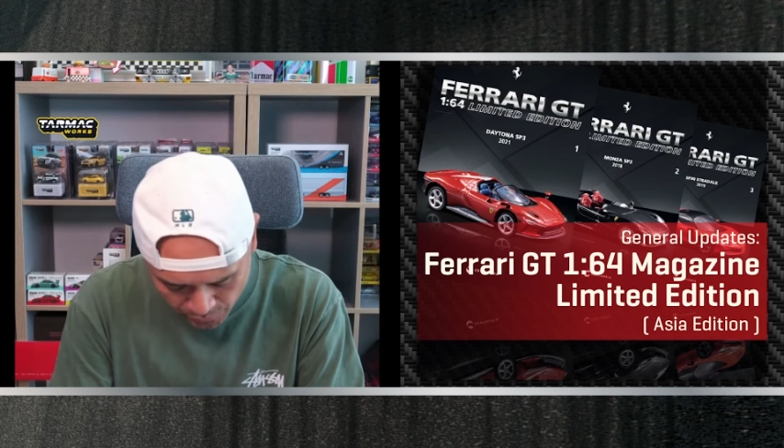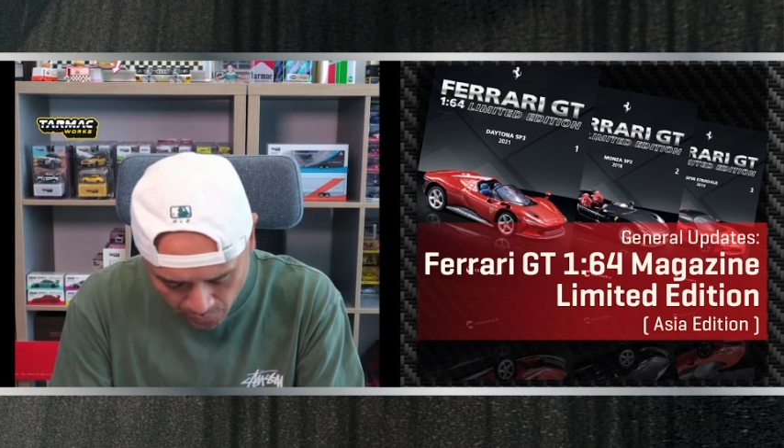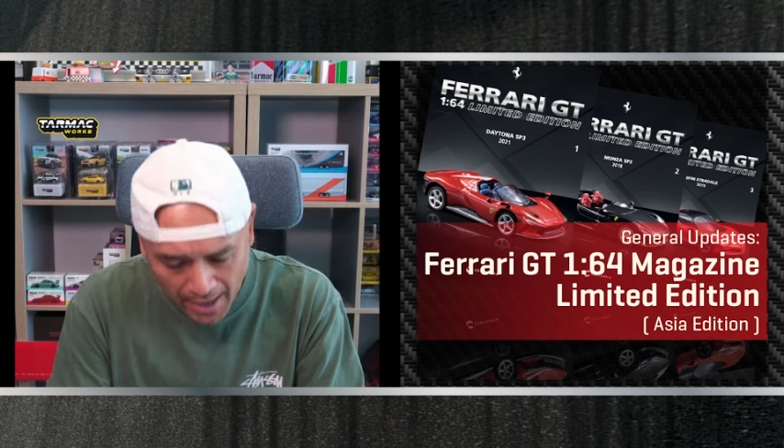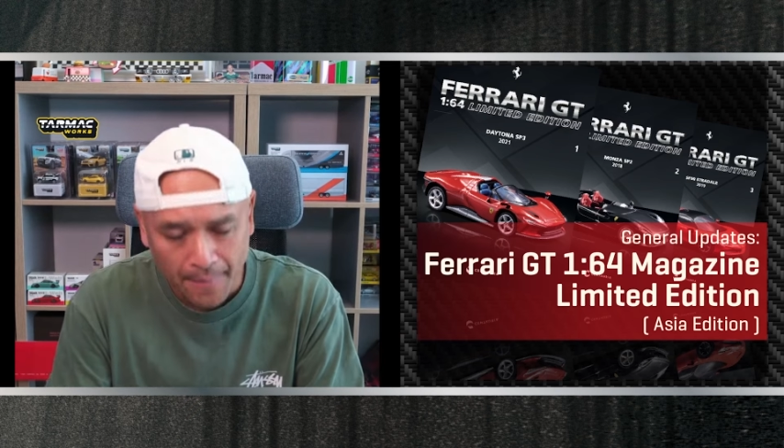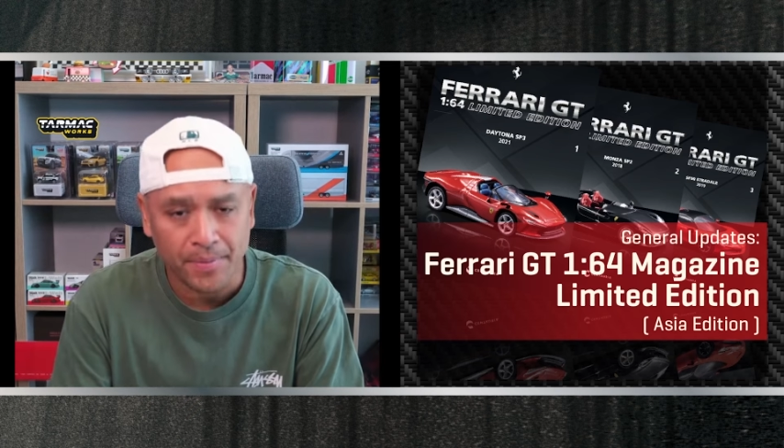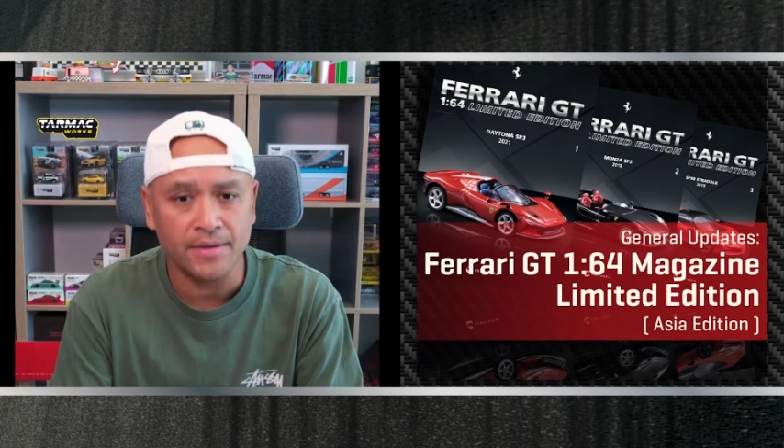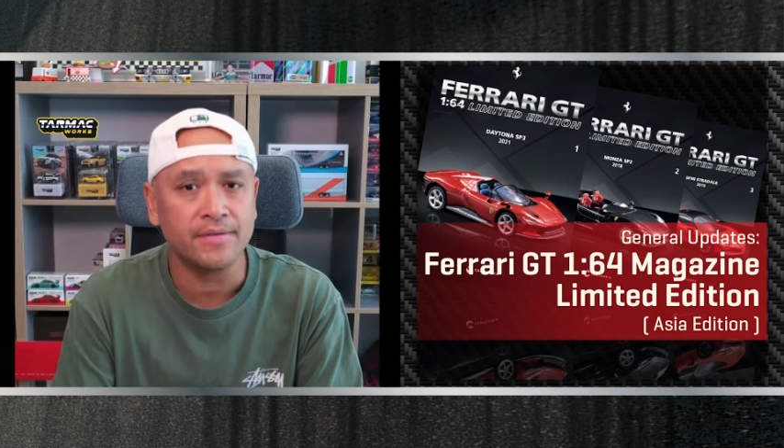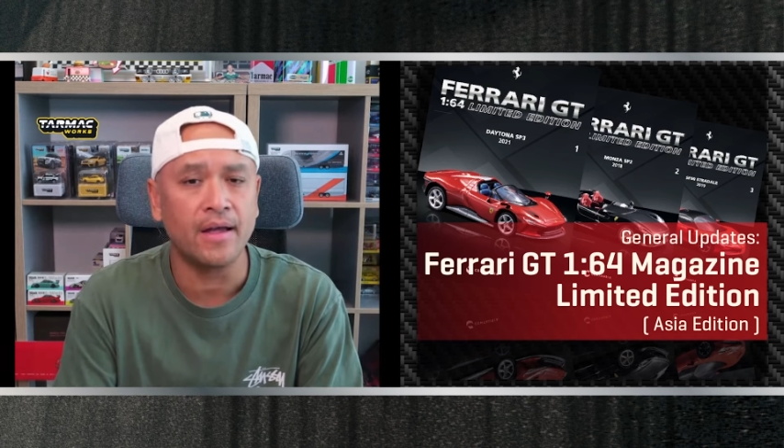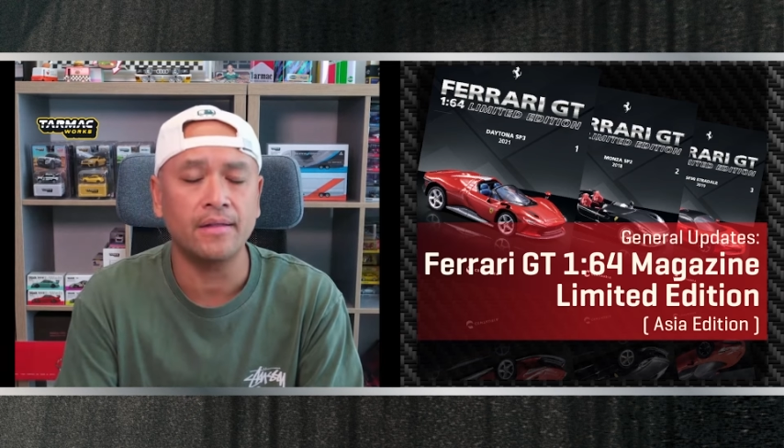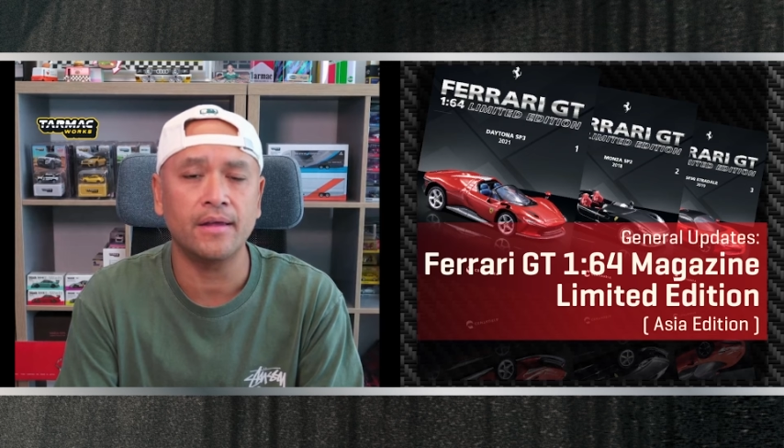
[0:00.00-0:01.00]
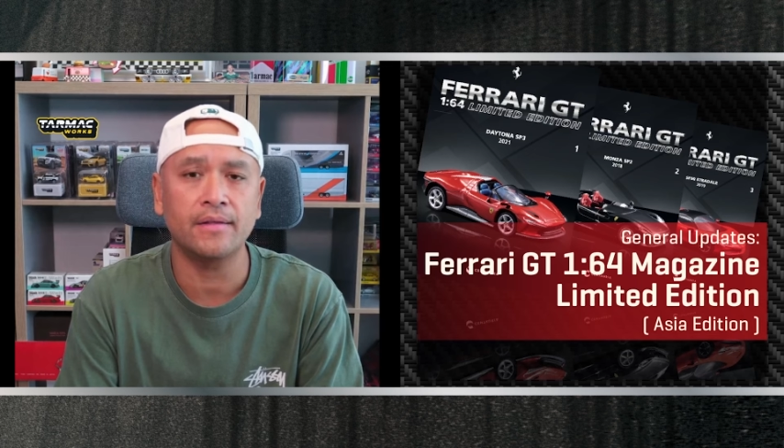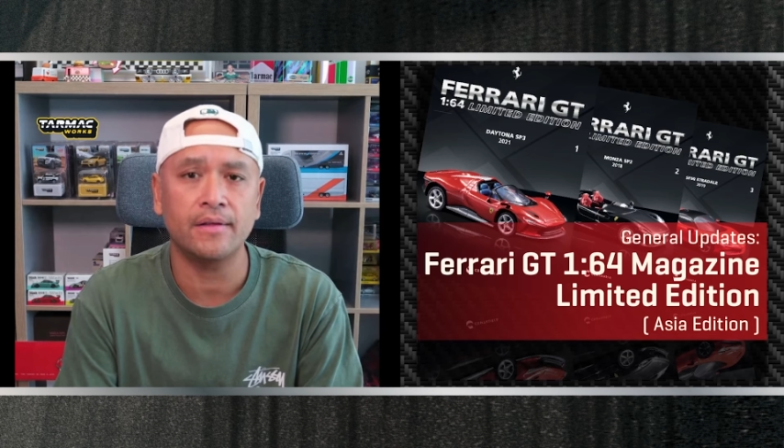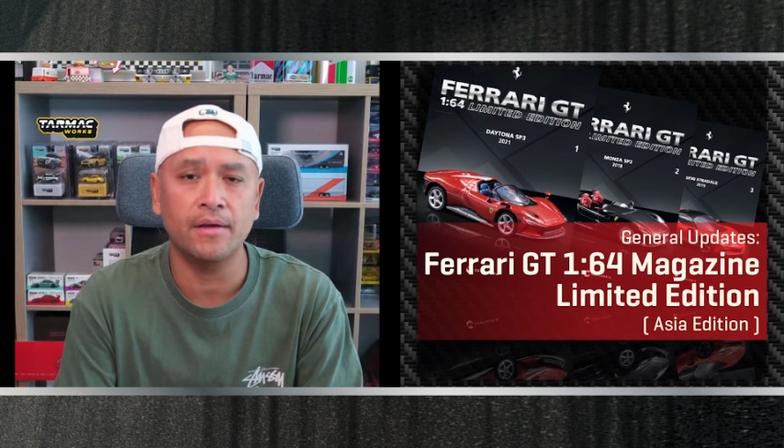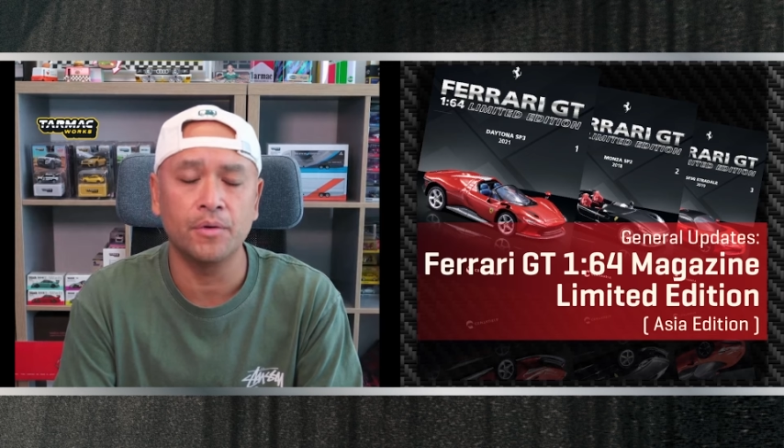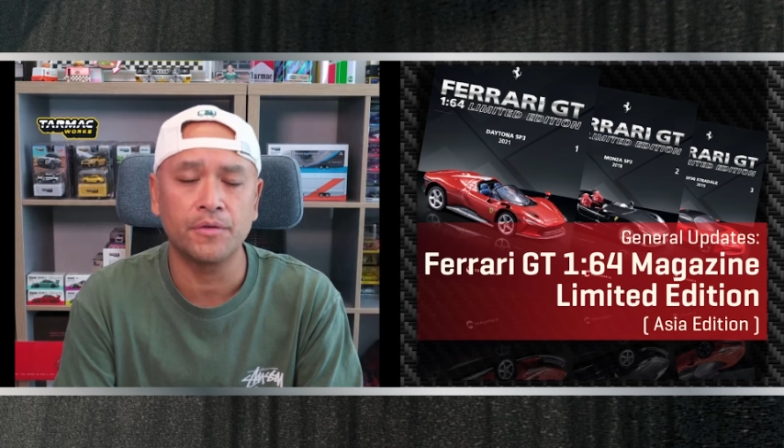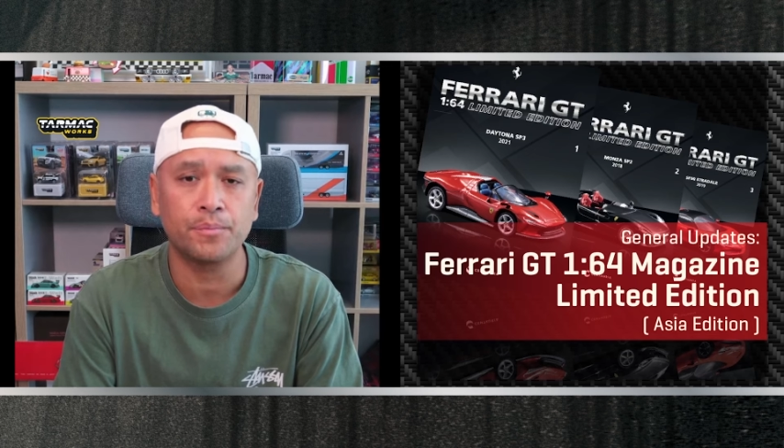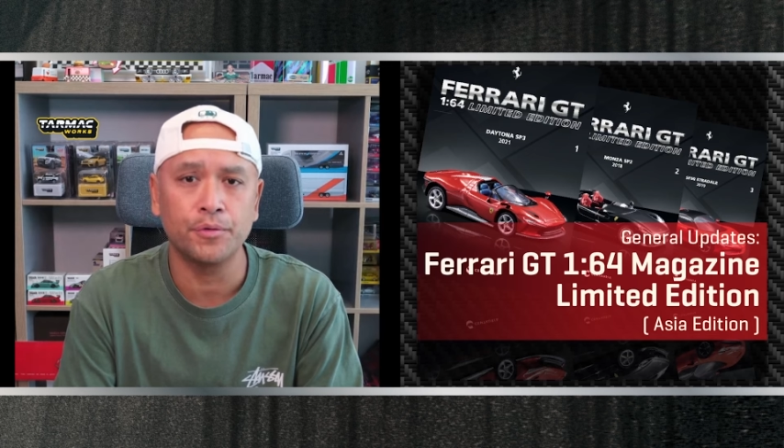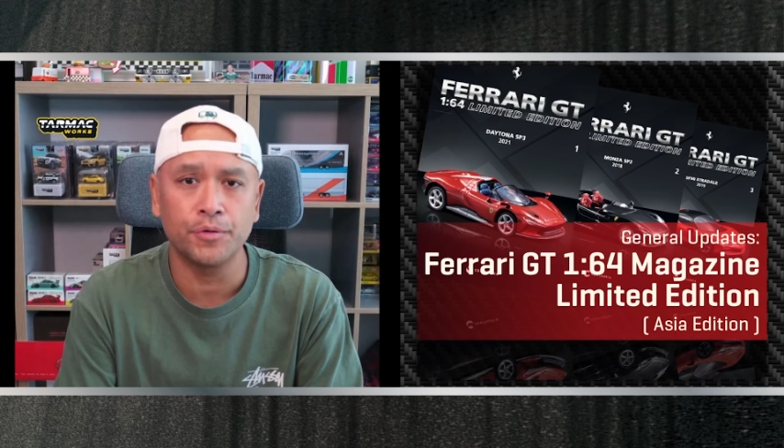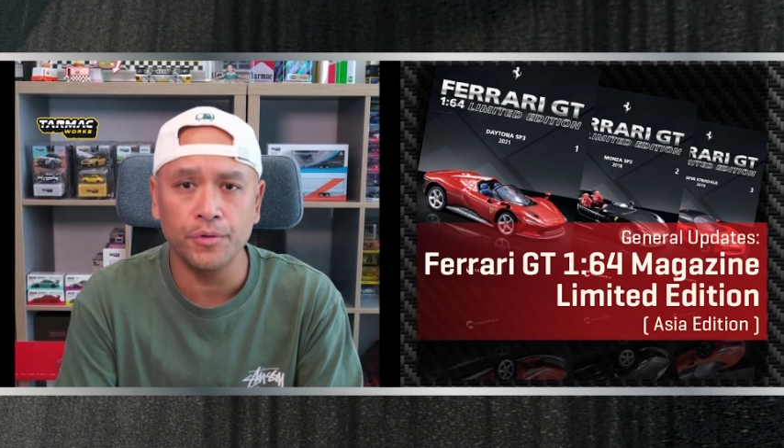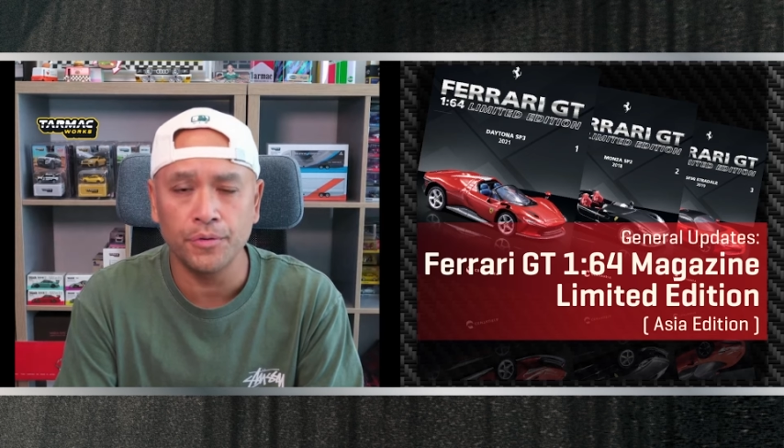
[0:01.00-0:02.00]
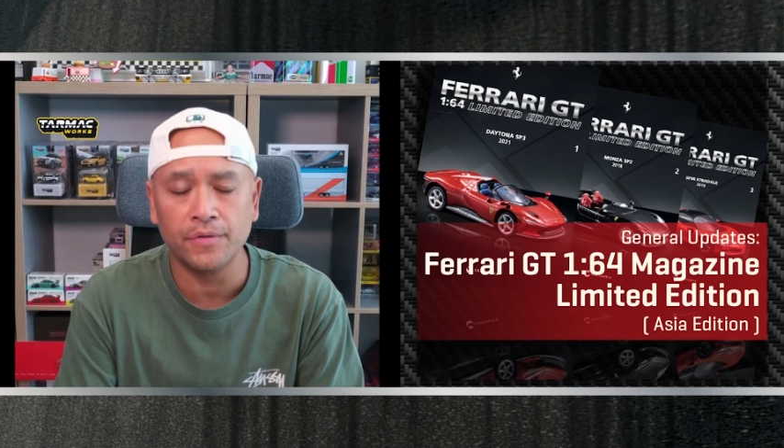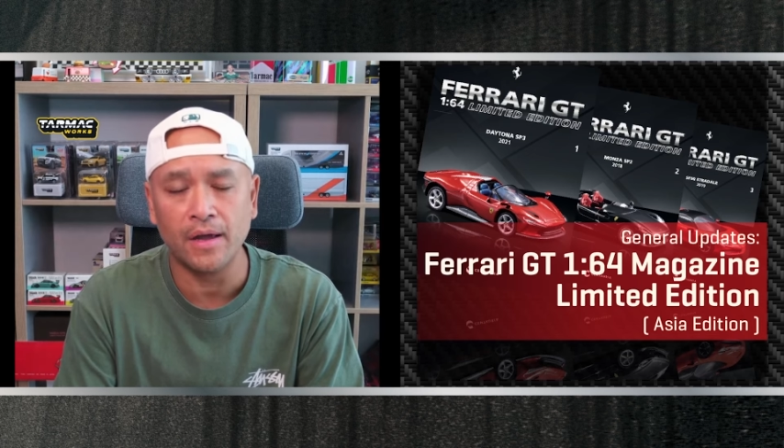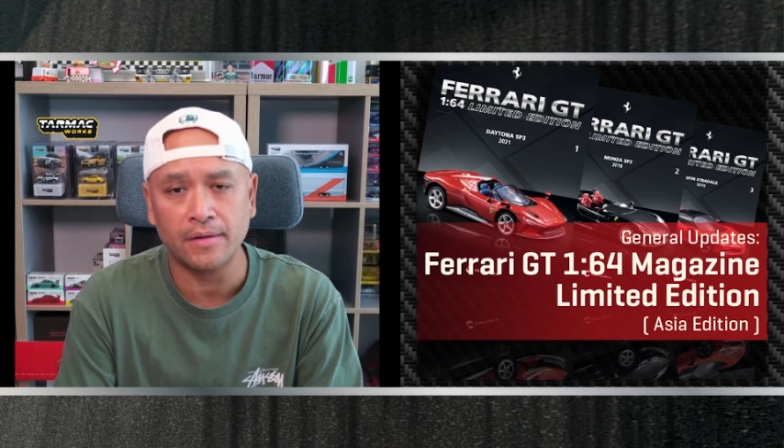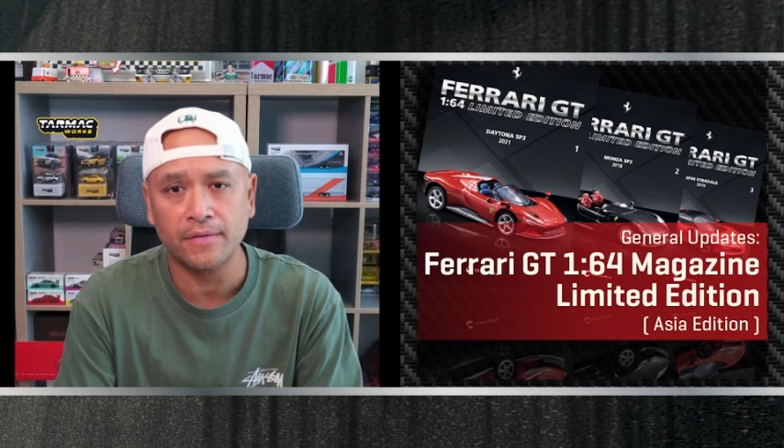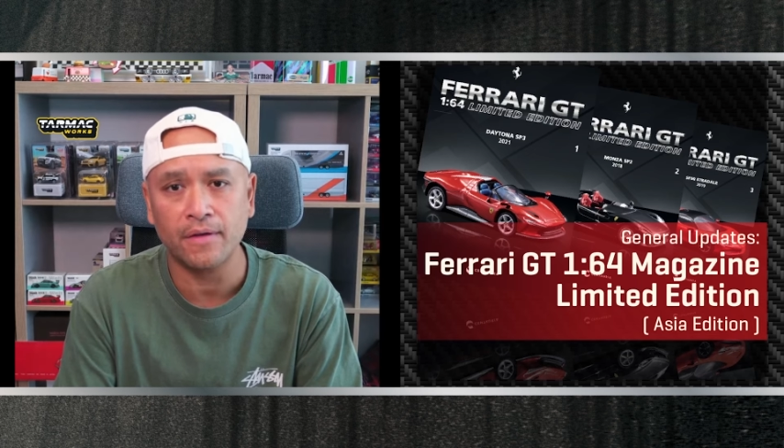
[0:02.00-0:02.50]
so happens that it was produced at the